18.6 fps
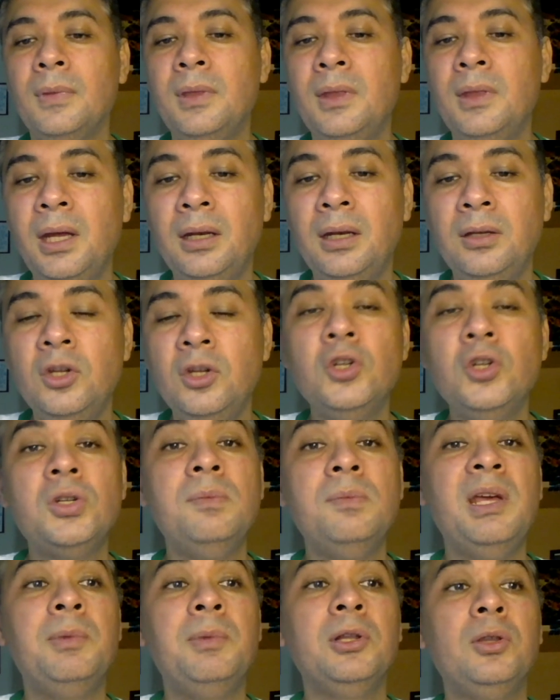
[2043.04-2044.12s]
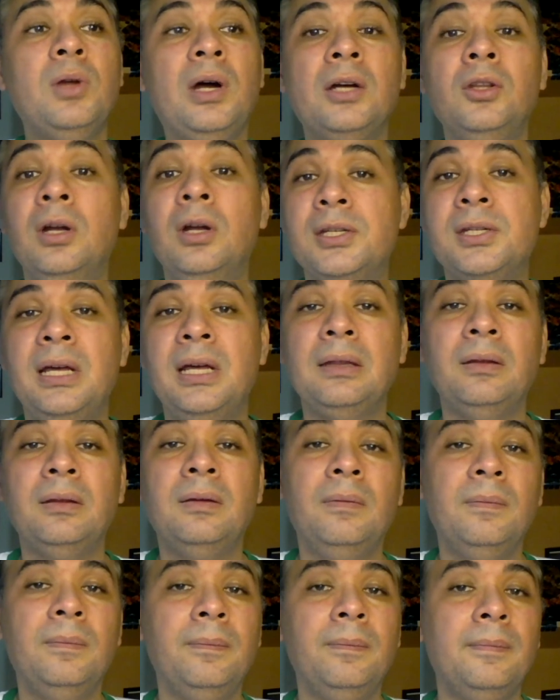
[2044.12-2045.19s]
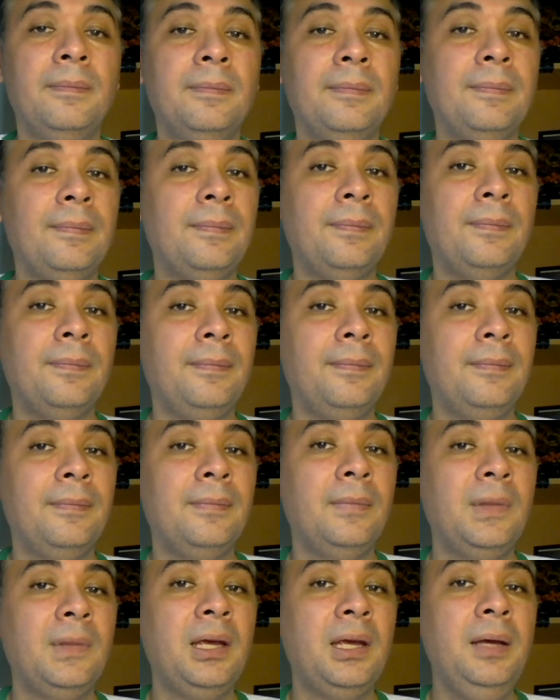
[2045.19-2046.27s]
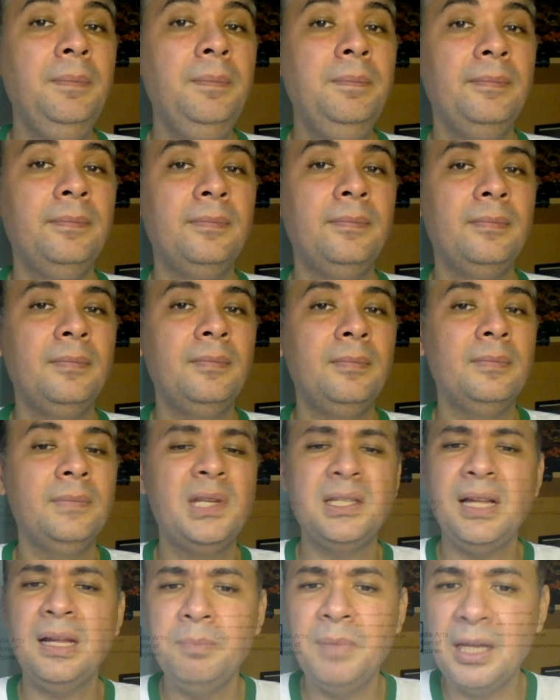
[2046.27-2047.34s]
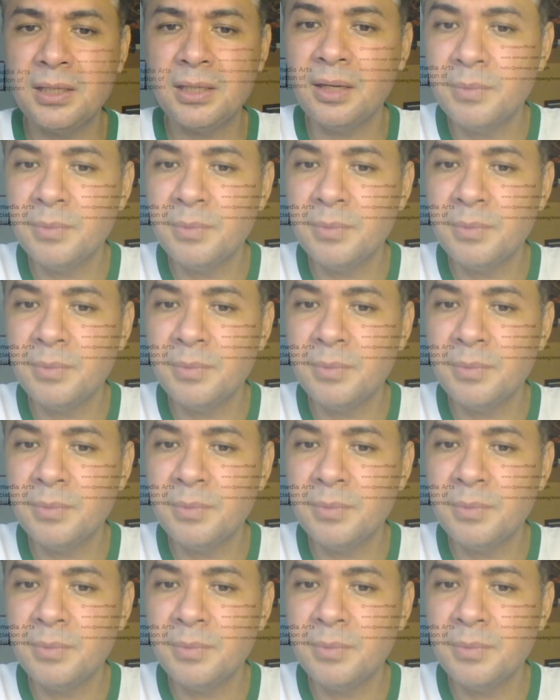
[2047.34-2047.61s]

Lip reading: you should be able to acknowledge that. Okay? Does that make some